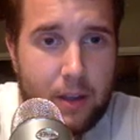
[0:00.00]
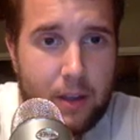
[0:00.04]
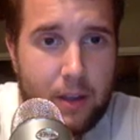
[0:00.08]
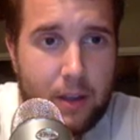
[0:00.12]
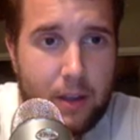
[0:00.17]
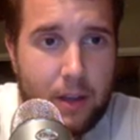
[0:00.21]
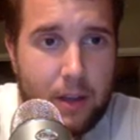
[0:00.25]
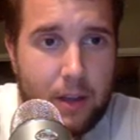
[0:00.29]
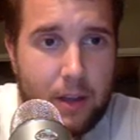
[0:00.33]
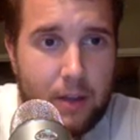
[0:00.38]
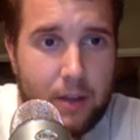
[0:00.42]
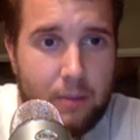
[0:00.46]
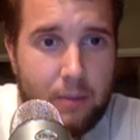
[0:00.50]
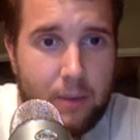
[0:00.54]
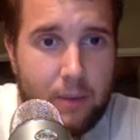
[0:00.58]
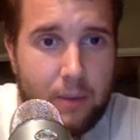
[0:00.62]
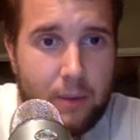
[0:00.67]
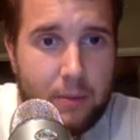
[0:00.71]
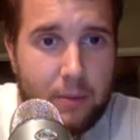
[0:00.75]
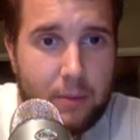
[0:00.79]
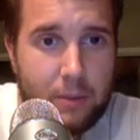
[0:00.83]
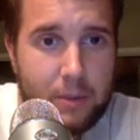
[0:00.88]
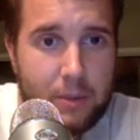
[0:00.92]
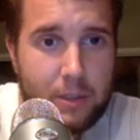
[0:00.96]
and we
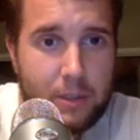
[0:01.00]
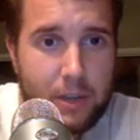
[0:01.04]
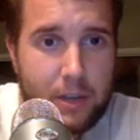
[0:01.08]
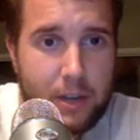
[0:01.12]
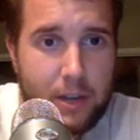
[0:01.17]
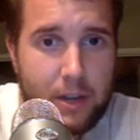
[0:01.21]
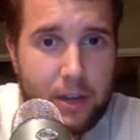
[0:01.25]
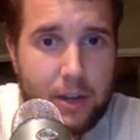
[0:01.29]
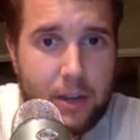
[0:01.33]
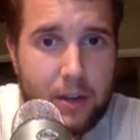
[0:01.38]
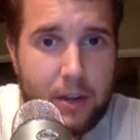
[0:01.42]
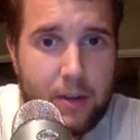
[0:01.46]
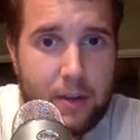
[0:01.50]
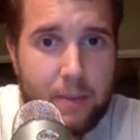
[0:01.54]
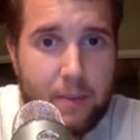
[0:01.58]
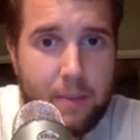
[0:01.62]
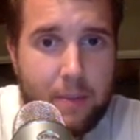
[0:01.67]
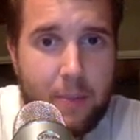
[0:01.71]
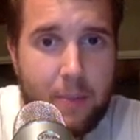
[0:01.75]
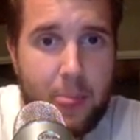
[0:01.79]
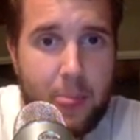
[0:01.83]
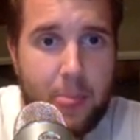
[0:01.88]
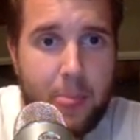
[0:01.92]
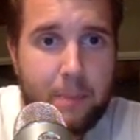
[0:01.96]
will say
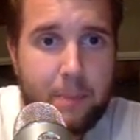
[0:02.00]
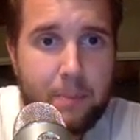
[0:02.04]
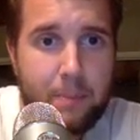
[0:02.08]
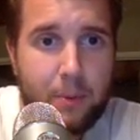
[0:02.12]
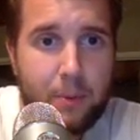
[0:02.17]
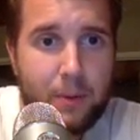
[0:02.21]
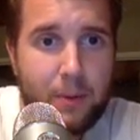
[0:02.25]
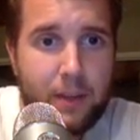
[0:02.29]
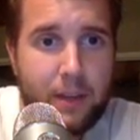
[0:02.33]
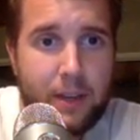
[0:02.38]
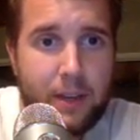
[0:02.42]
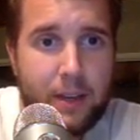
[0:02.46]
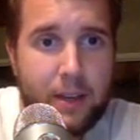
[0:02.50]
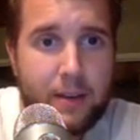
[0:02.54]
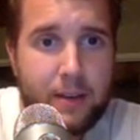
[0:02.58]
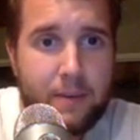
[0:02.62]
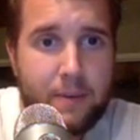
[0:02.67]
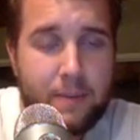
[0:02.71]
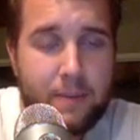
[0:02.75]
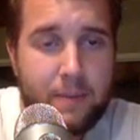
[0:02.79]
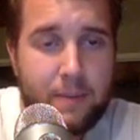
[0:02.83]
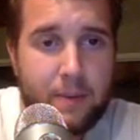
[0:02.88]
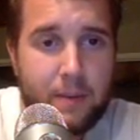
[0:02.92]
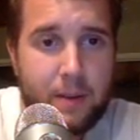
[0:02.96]
boolean
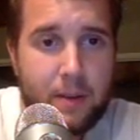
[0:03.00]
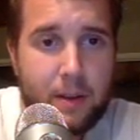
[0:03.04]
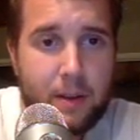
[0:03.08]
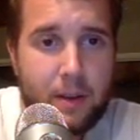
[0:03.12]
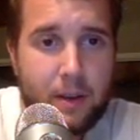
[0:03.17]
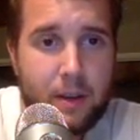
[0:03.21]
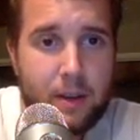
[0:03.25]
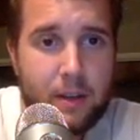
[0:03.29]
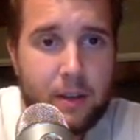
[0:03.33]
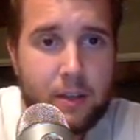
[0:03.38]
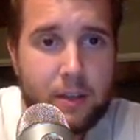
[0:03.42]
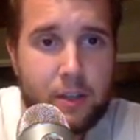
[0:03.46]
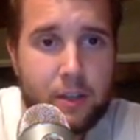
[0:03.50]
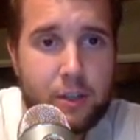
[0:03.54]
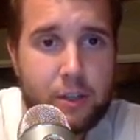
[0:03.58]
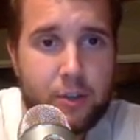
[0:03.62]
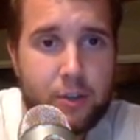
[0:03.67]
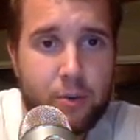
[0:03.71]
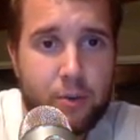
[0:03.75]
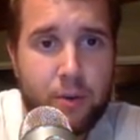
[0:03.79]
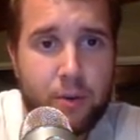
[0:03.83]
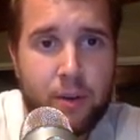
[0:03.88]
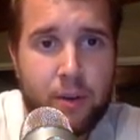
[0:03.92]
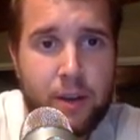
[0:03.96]

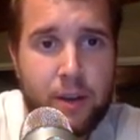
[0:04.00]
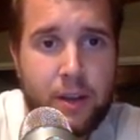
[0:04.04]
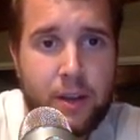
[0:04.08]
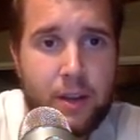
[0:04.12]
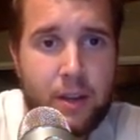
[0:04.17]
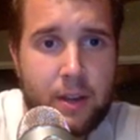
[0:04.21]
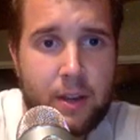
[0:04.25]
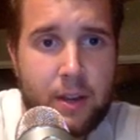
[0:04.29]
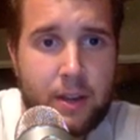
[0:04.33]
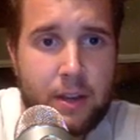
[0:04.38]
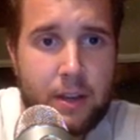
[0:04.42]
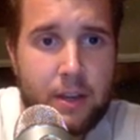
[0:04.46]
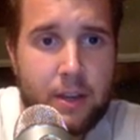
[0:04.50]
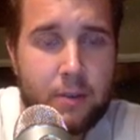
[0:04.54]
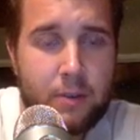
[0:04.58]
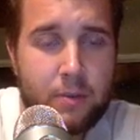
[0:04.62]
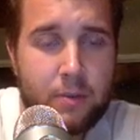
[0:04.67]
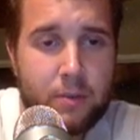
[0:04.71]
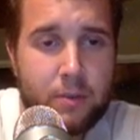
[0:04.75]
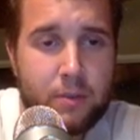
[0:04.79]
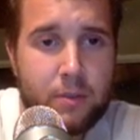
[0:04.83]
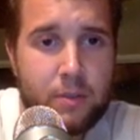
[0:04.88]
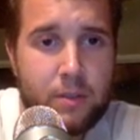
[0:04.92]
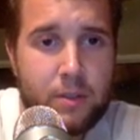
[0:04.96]
destroy
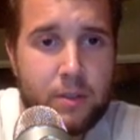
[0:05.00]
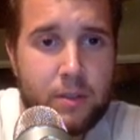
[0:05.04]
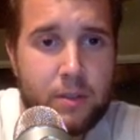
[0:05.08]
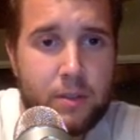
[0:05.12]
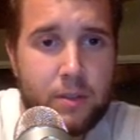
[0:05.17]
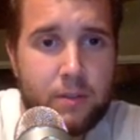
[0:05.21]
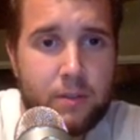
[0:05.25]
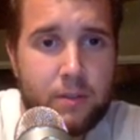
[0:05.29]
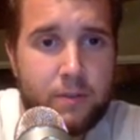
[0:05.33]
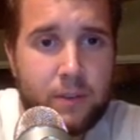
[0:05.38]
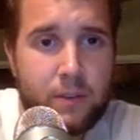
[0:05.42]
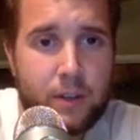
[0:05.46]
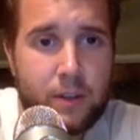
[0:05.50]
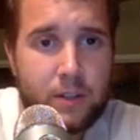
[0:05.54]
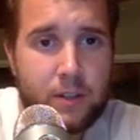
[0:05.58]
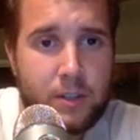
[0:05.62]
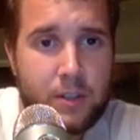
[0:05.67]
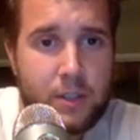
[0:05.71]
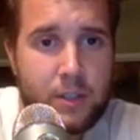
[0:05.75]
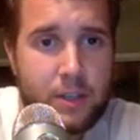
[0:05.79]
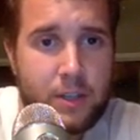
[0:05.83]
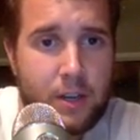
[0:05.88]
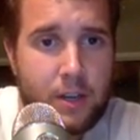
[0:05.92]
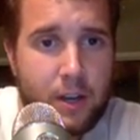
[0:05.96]
equals
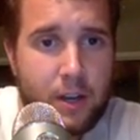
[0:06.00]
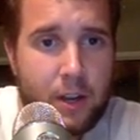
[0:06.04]
false,